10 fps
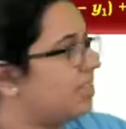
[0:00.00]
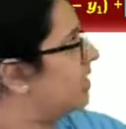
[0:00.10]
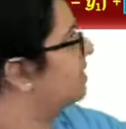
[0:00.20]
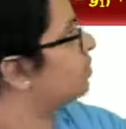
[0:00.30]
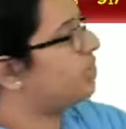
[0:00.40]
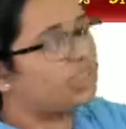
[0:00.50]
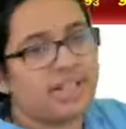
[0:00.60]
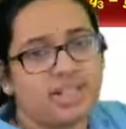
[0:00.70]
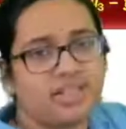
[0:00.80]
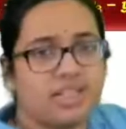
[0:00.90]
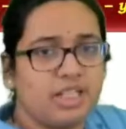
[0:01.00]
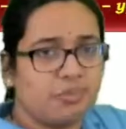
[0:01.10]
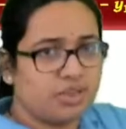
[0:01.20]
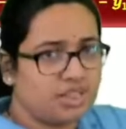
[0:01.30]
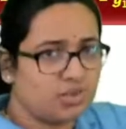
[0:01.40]
Hence we will write 3
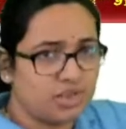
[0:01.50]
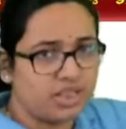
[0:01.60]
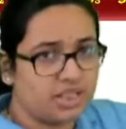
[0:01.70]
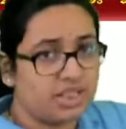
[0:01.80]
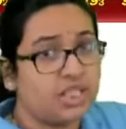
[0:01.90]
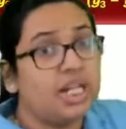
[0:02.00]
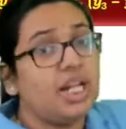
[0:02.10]
plus 1 here.